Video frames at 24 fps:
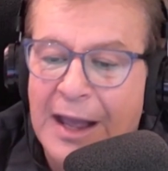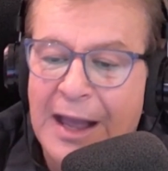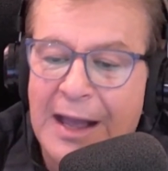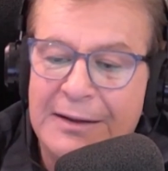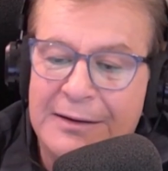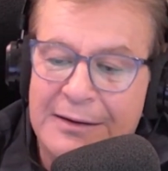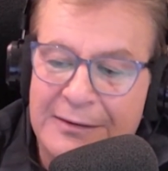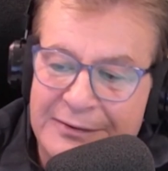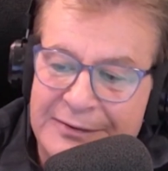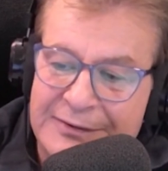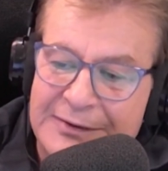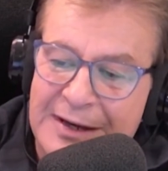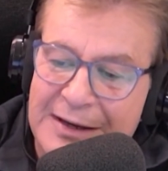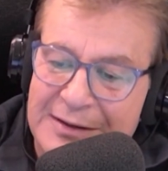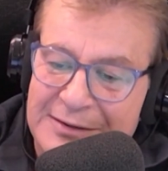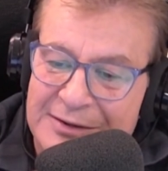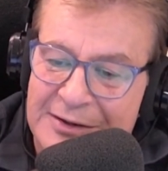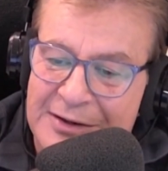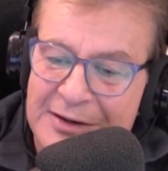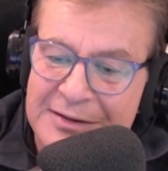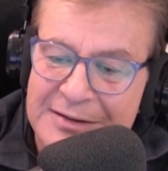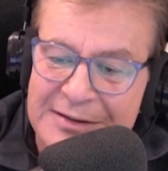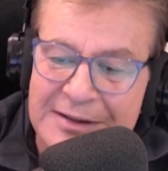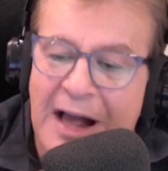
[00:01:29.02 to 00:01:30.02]
And the
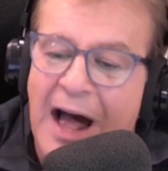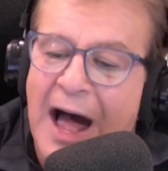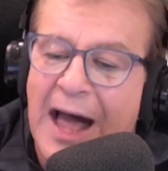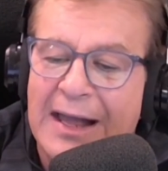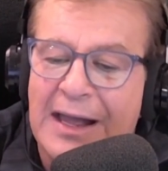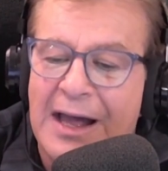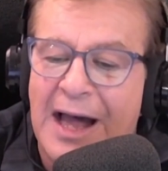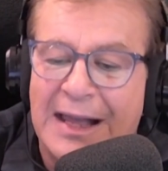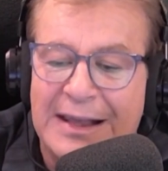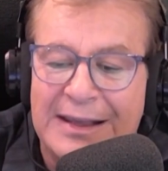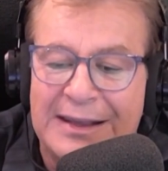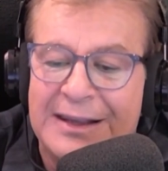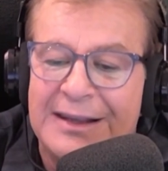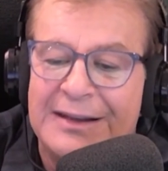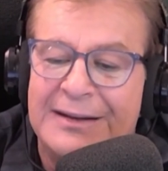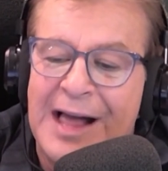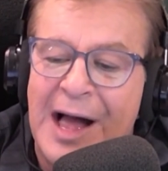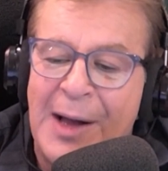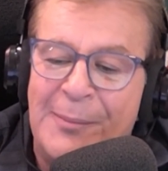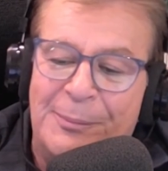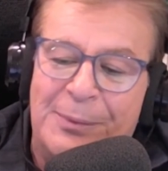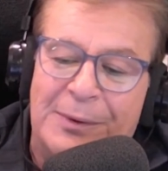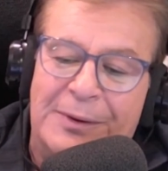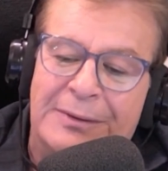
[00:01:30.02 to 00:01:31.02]
Sixers, I
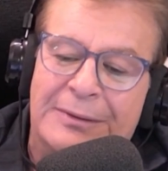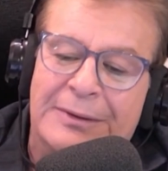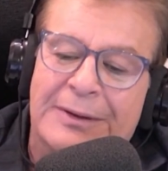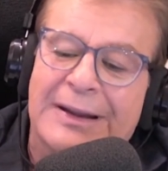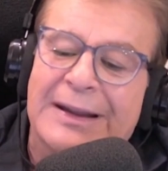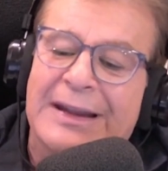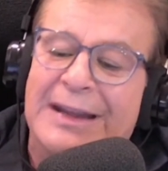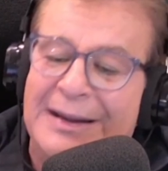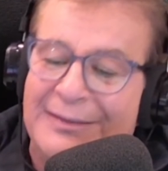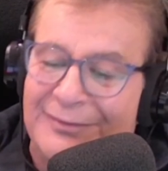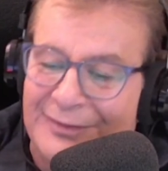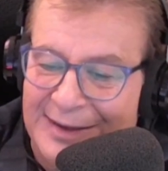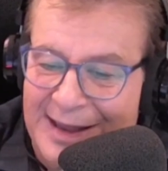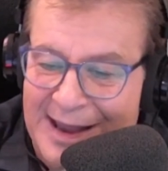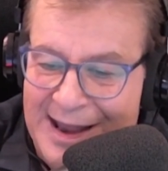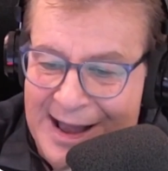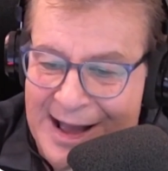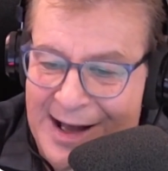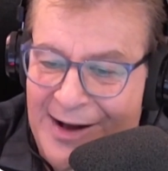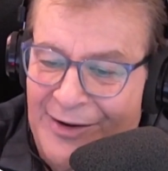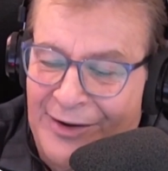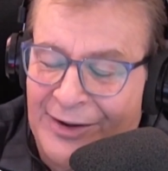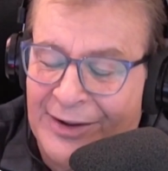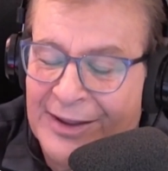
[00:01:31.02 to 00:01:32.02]
cannot believe
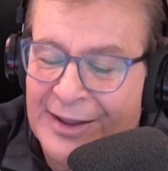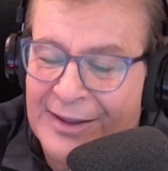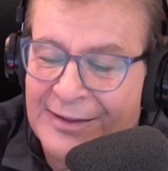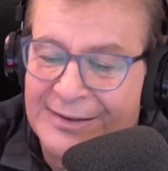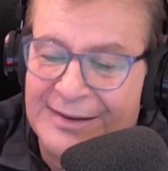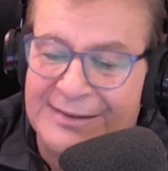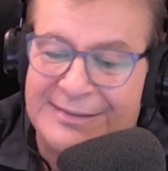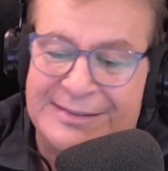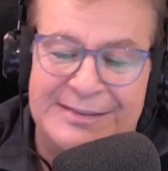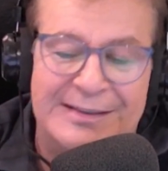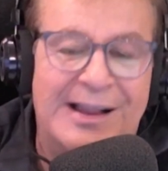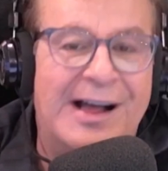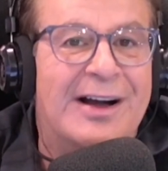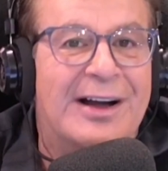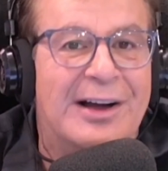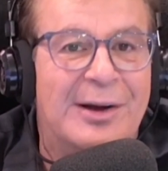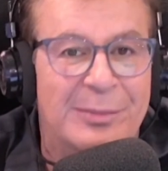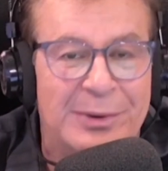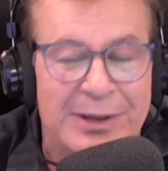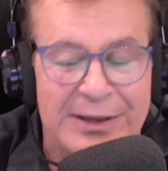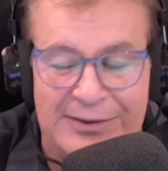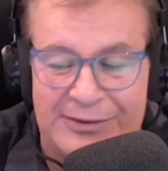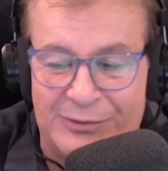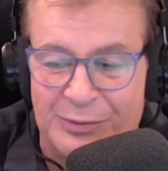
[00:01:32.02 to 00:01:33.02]
now this is not
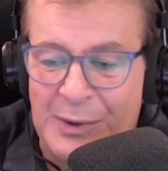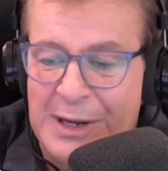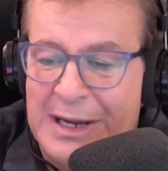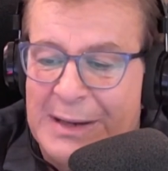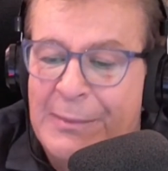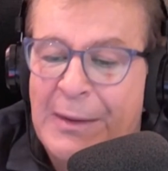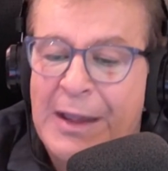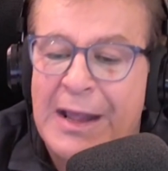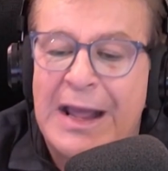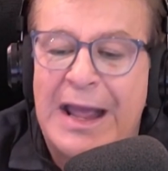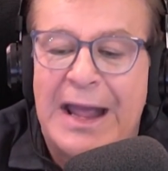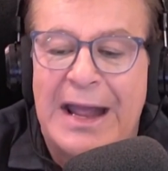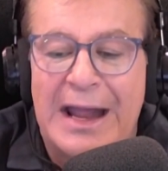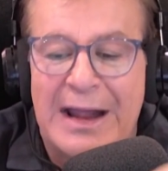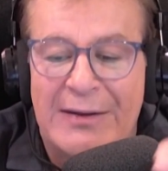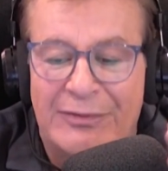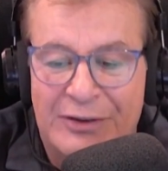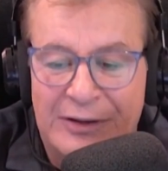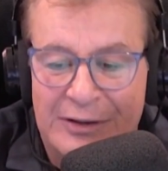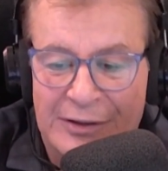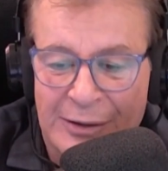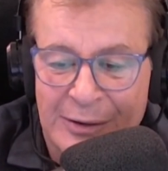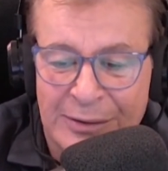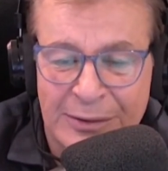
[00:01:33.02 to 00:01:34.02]
going to be a sweep.
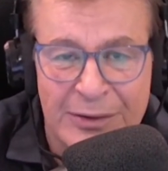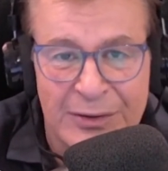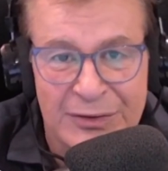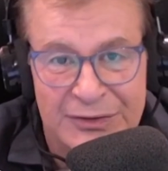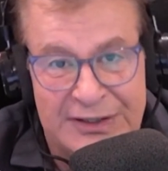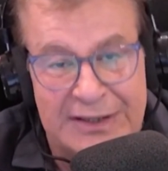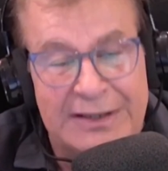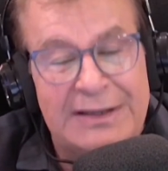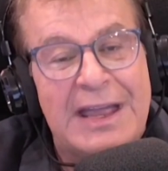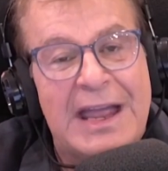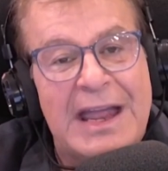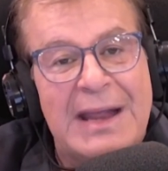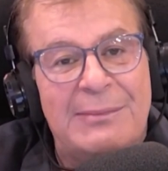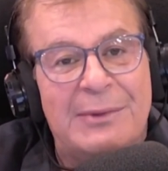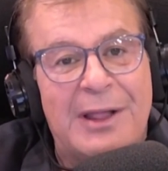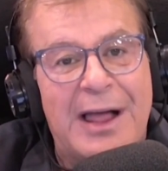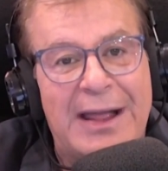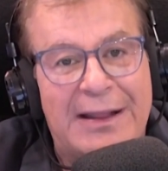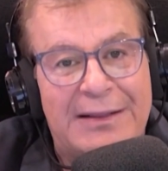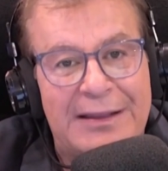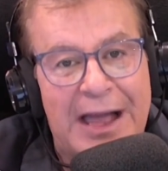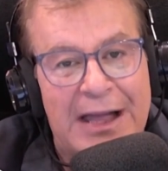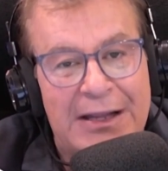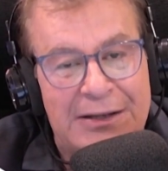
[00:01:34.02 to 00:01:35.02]
After you lose a game
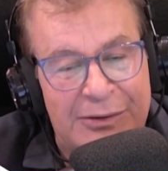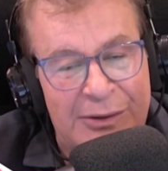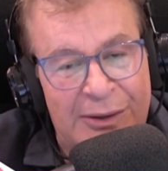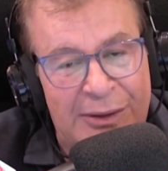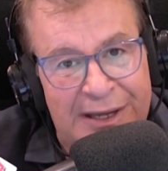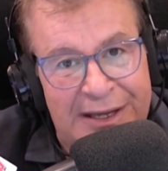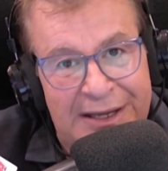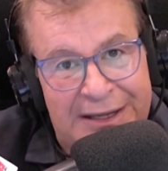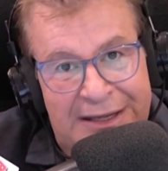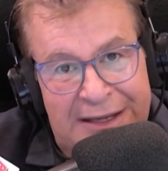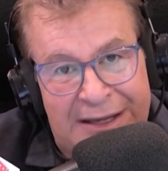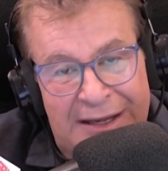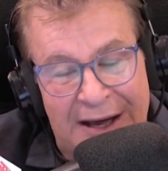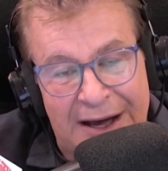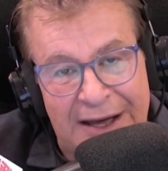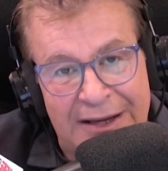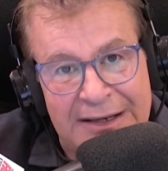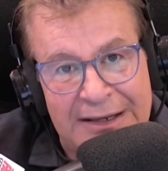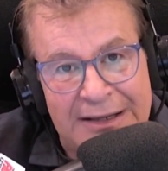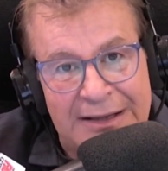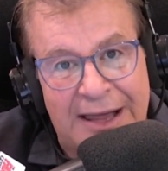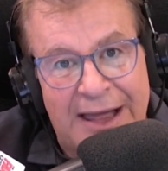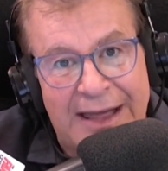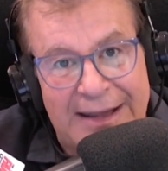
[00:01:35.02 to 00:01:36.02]
like that, you get
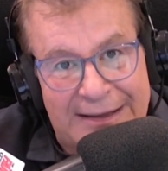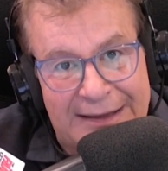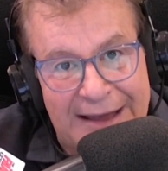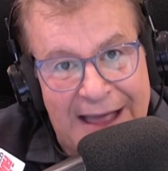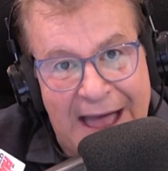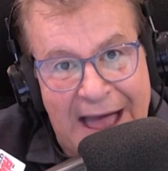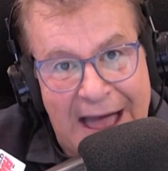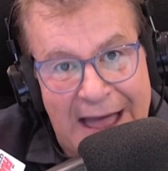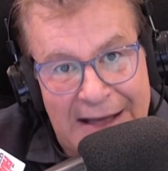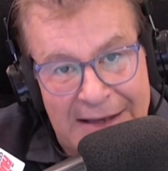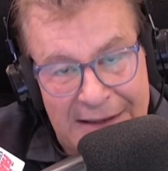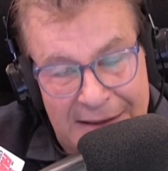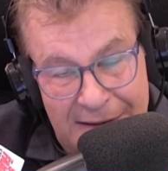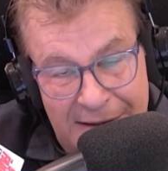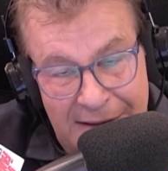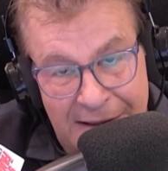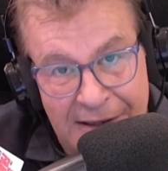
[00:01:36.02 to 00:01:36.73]
gutted like that.